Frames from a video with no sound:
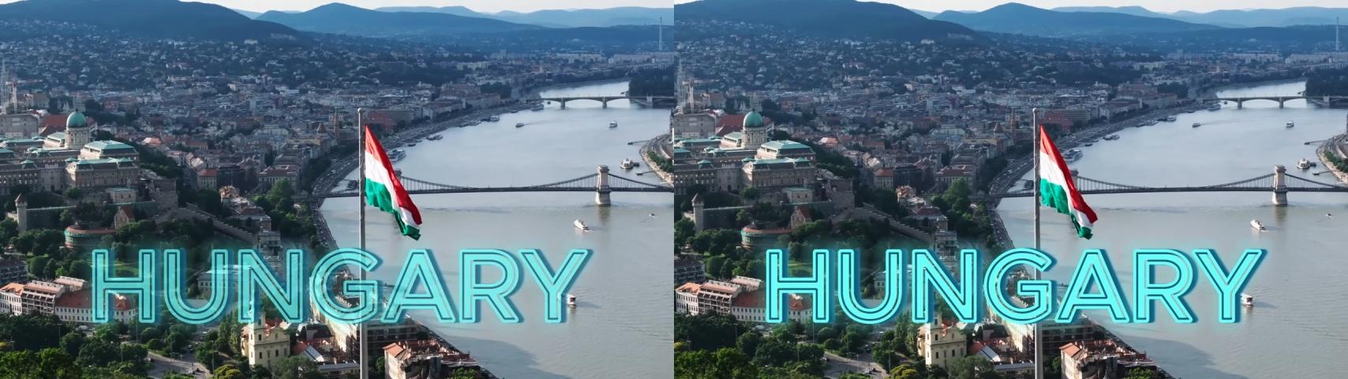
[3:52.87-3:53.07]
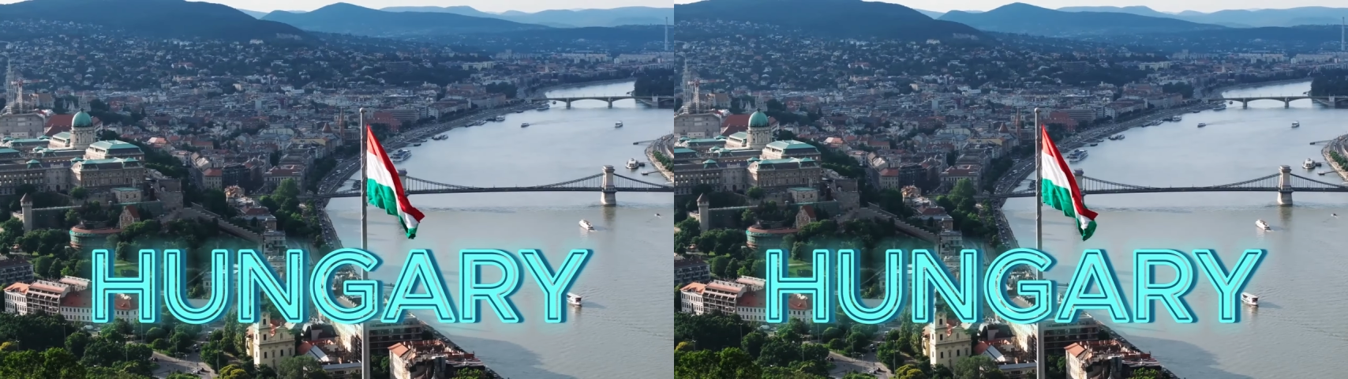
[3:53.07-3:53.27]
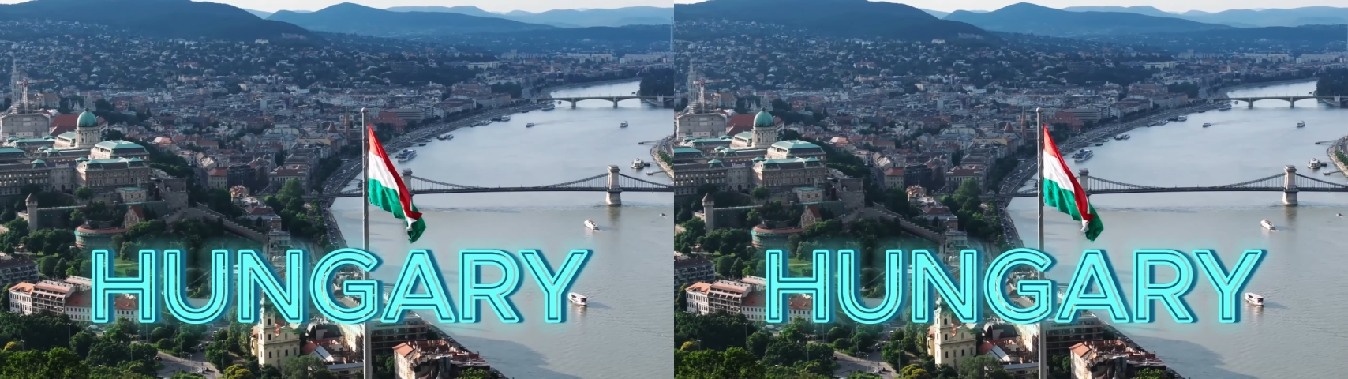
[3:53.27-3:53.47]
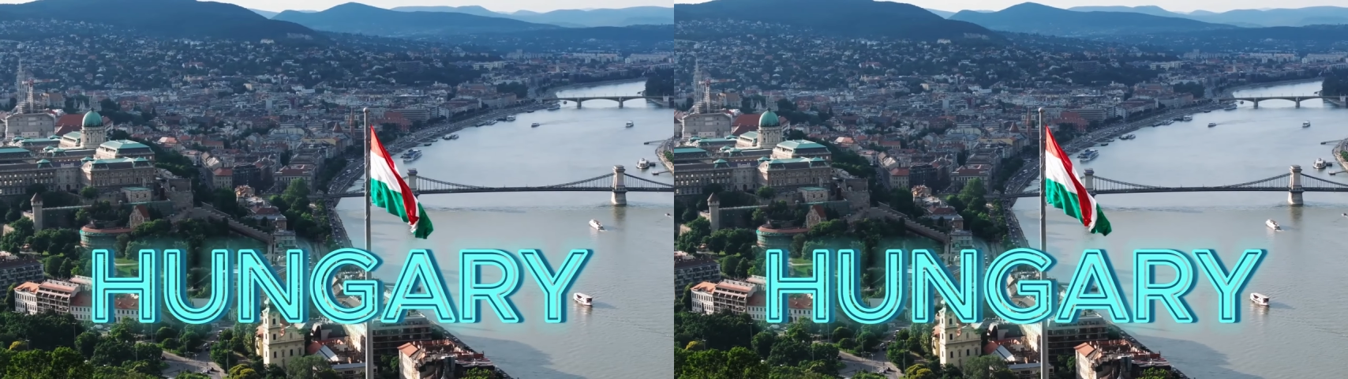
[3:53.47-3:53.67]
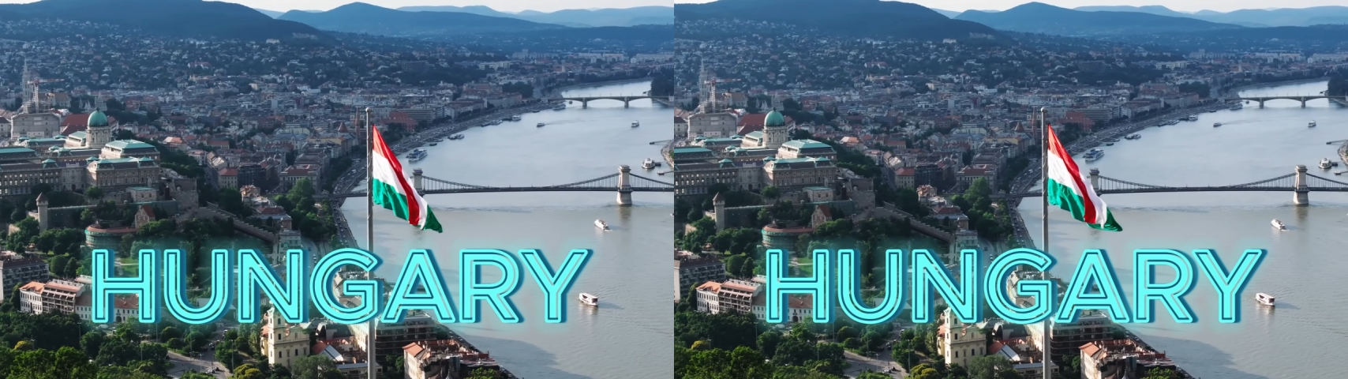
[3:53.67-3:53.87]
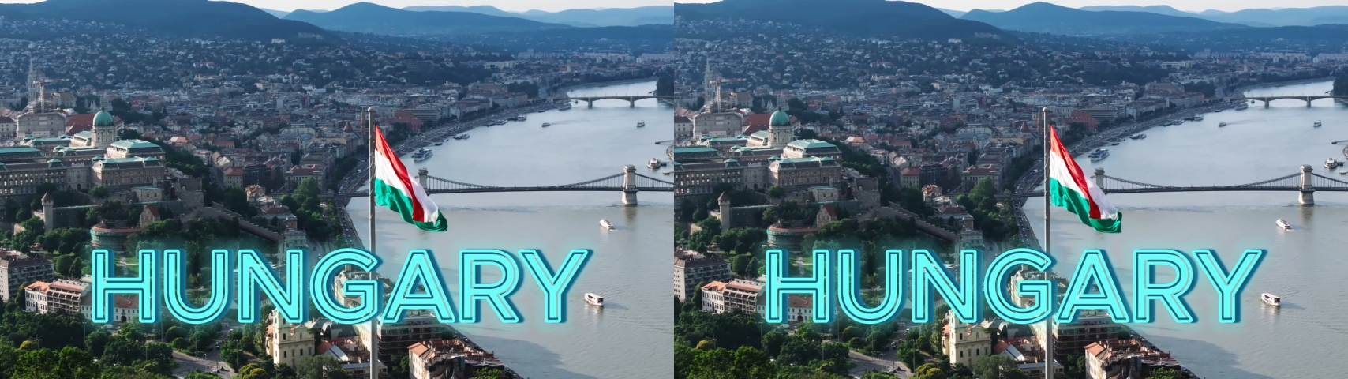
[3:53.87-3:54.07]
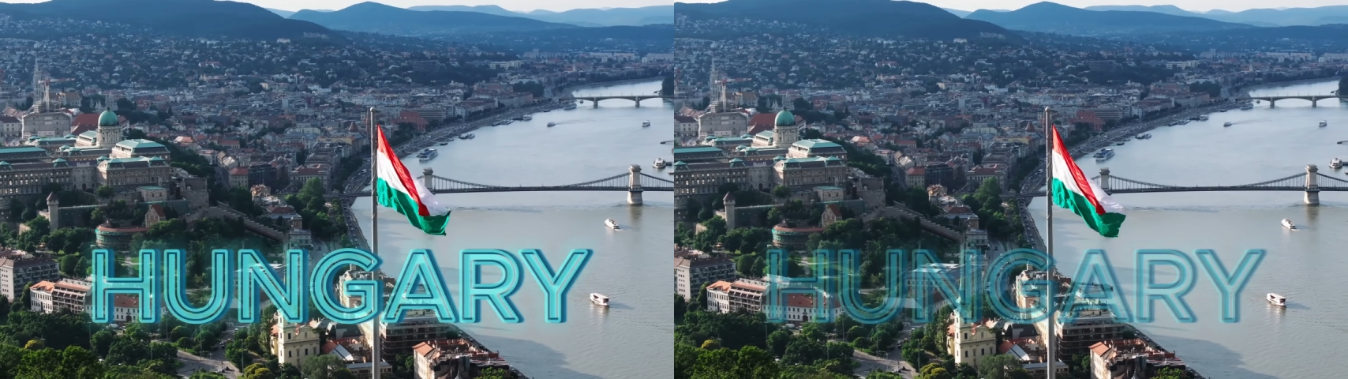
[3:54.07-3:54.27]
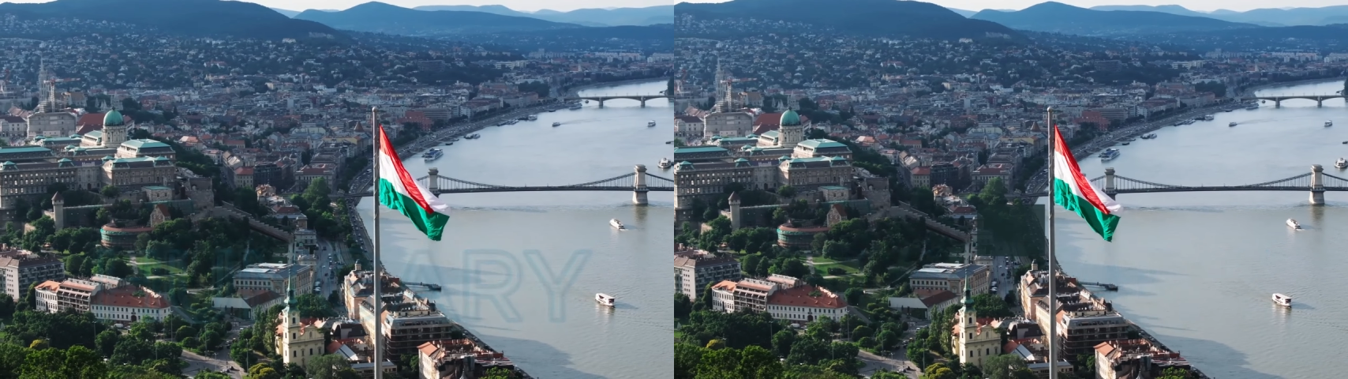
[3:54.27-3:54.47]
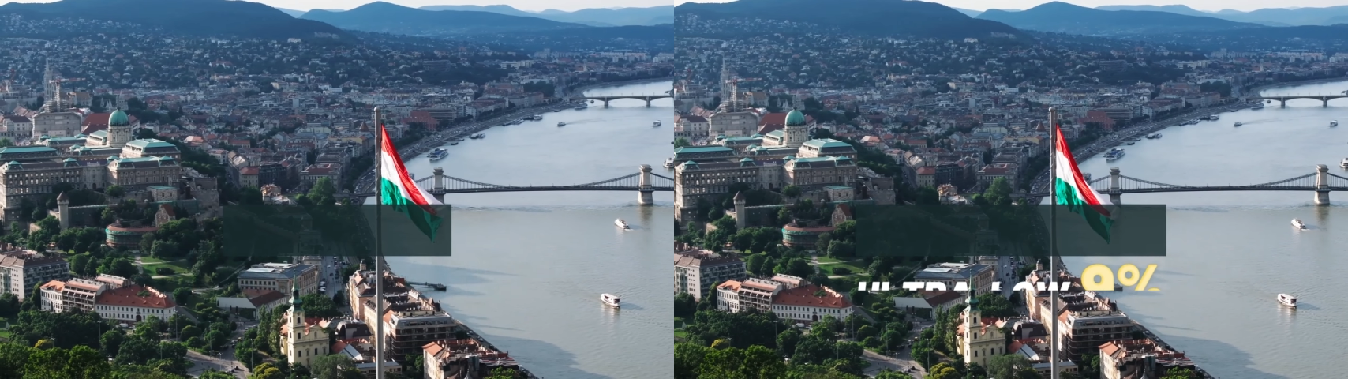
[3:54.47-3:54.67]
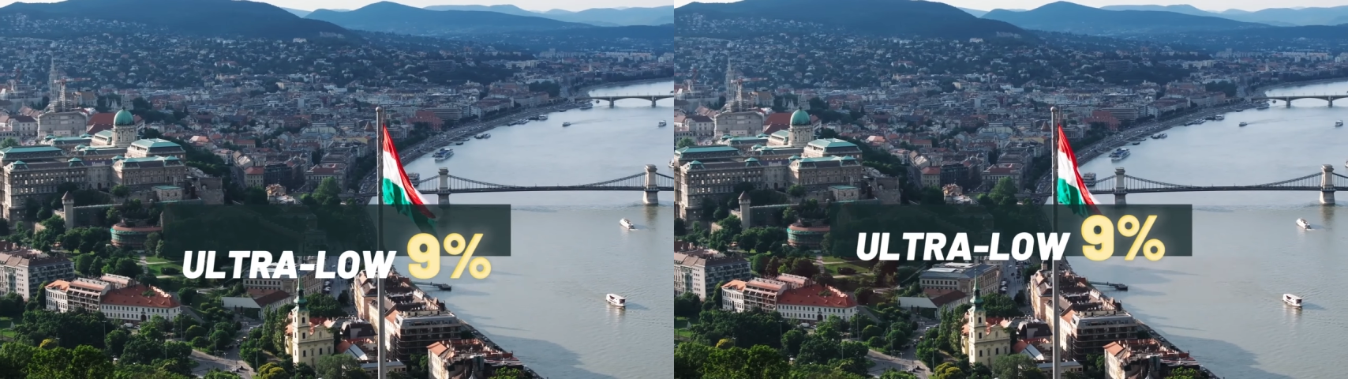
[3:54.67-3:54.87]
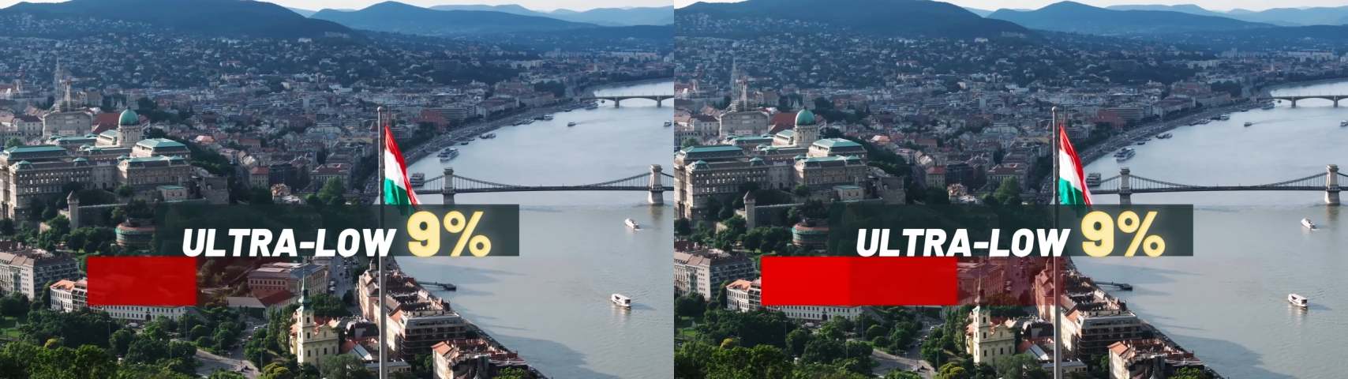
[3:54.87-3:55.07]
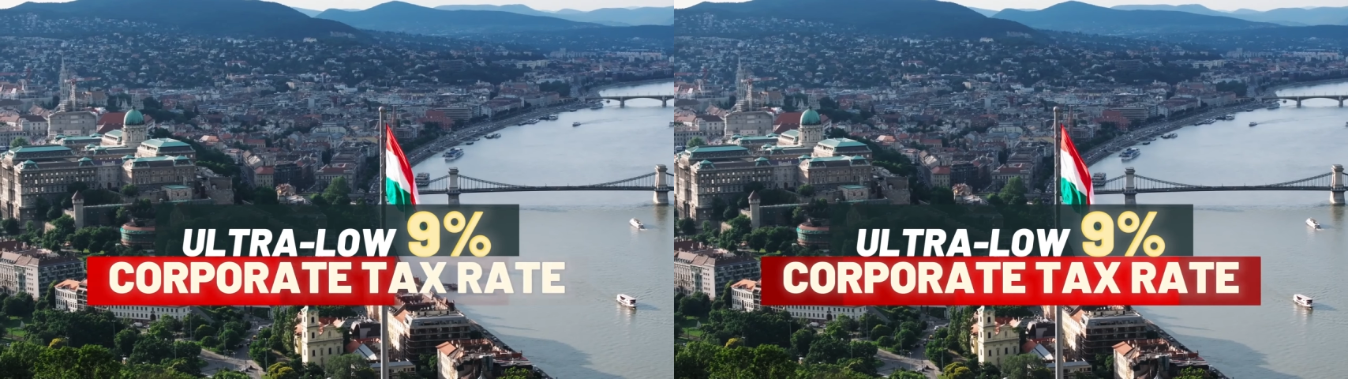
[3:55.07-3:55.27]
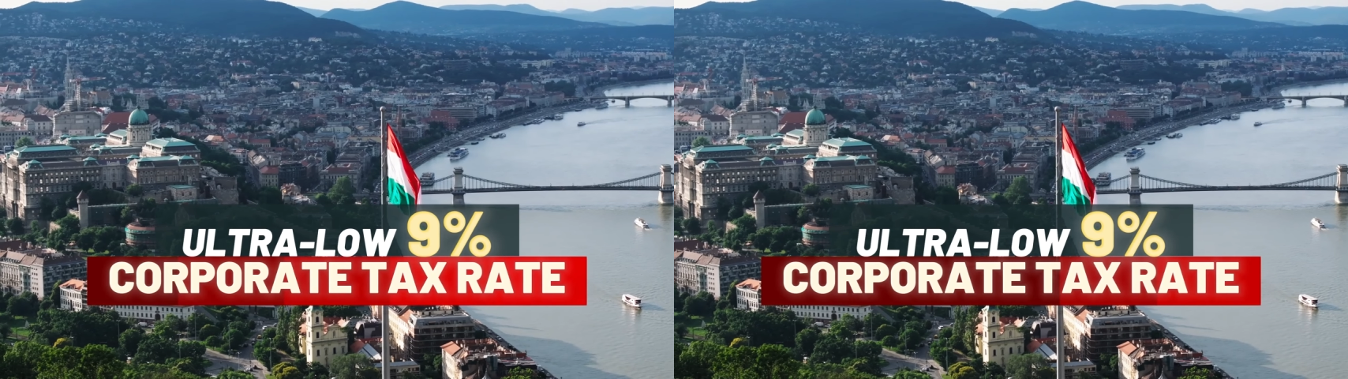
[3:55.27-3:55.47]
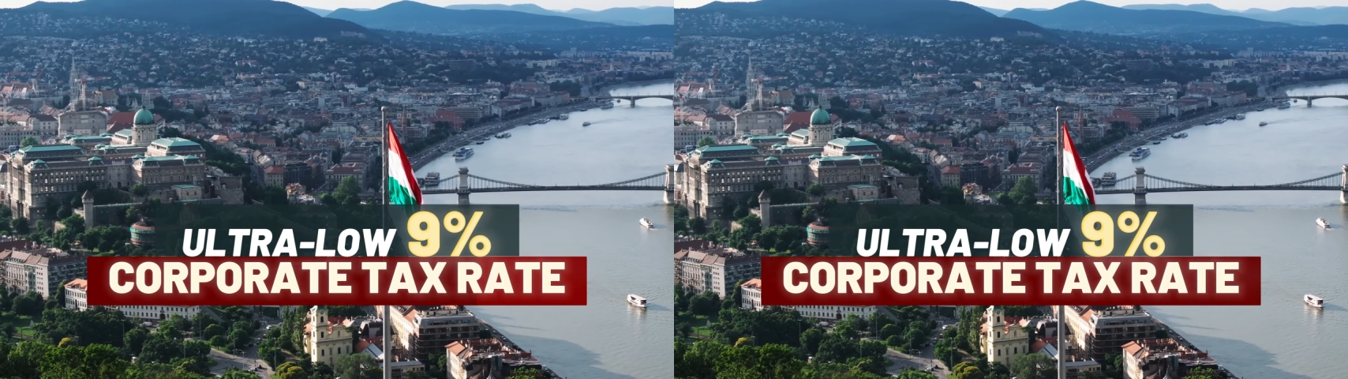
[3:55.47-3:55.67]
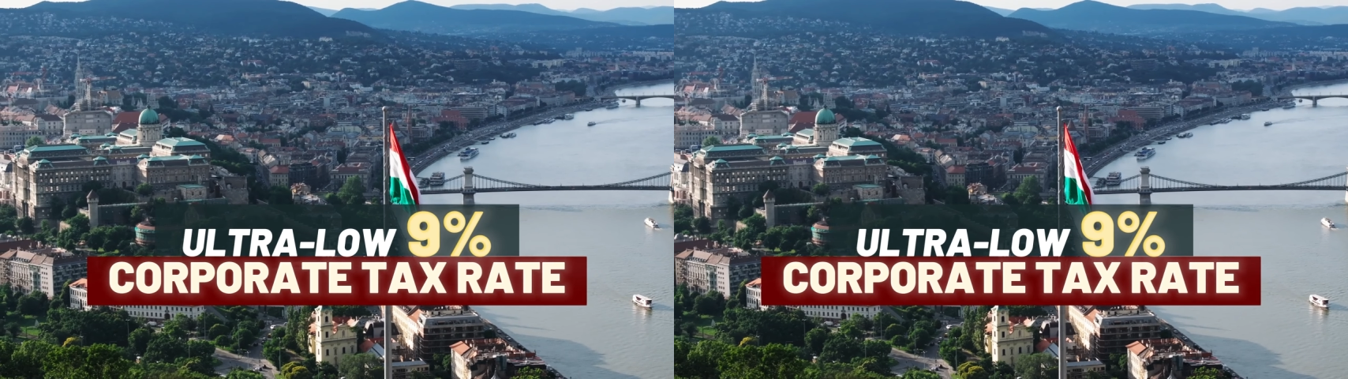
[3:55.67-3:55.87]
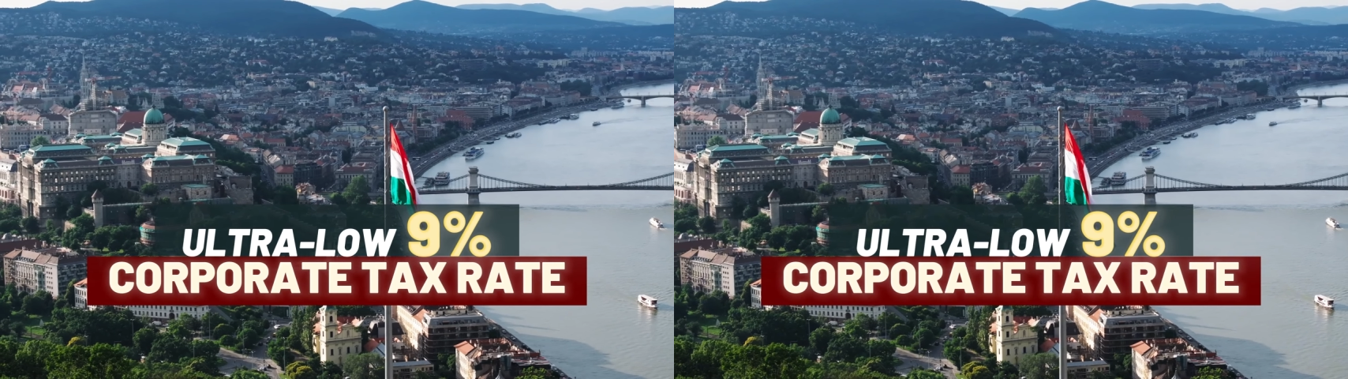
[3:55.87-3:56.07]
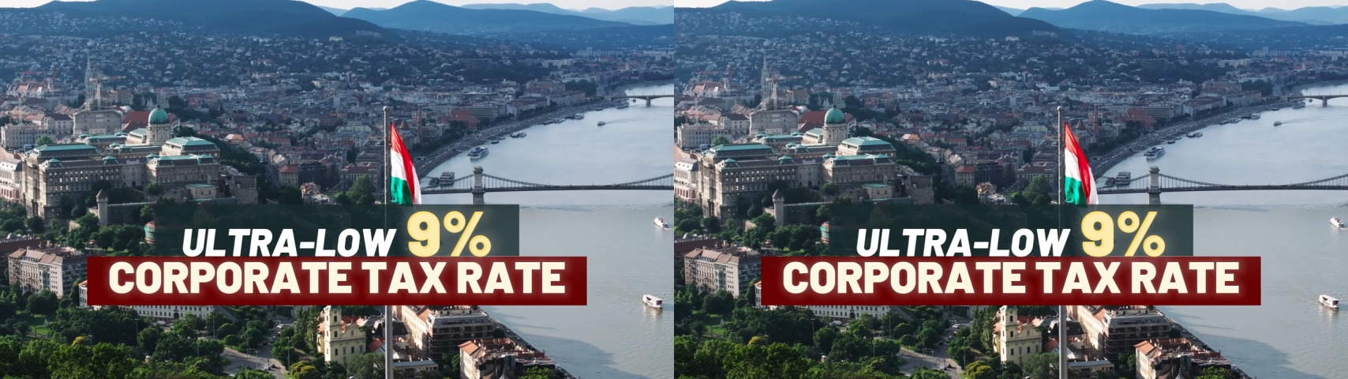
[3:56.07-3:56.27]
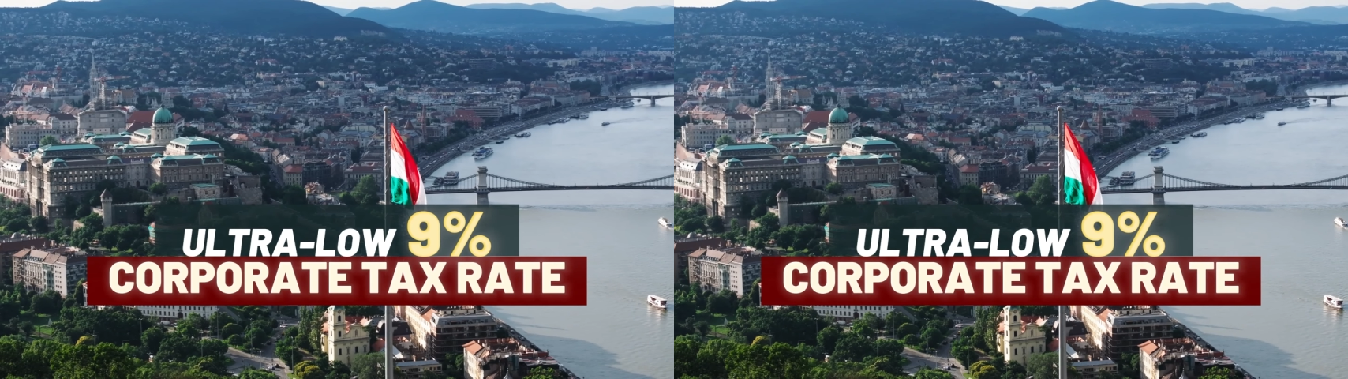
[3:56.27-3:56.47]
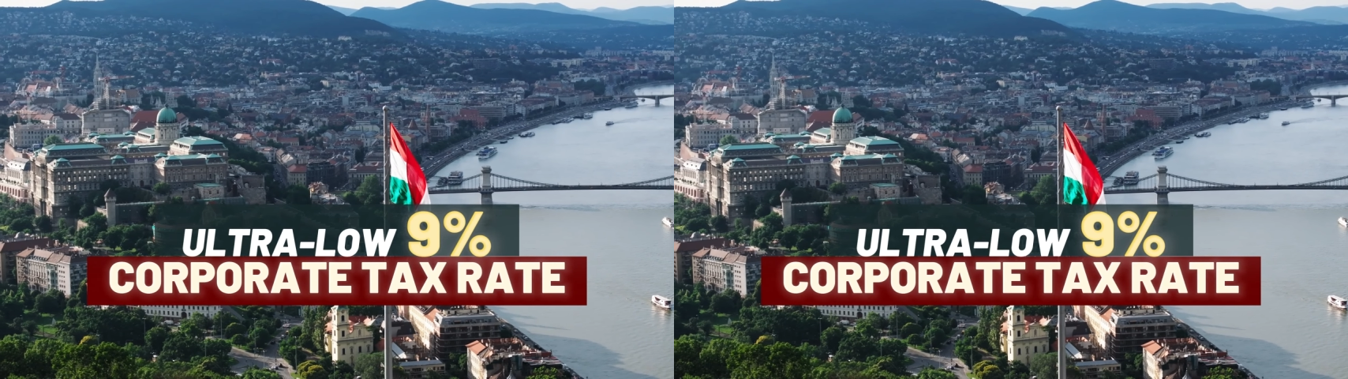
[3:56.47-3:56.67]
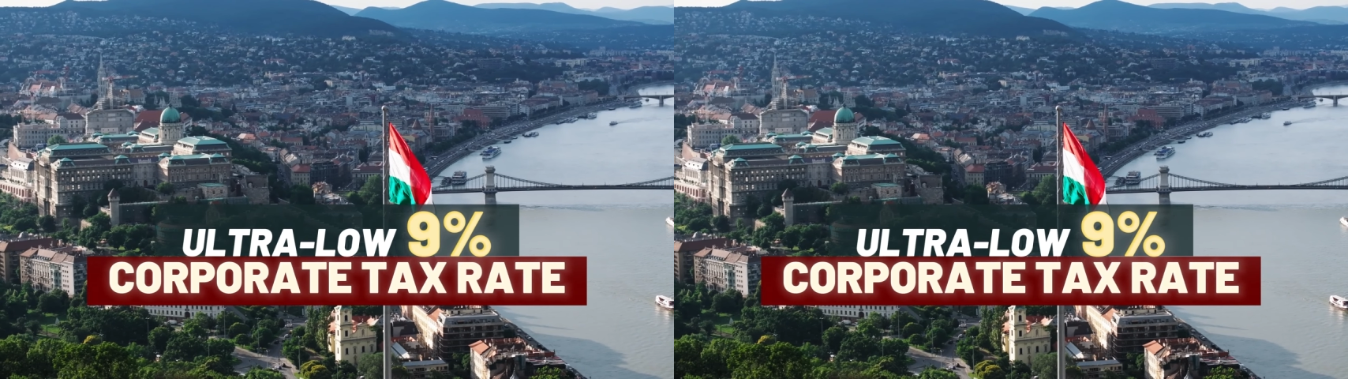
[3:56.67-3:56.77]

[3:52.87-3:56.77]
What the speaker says: [unreadable: no face in view]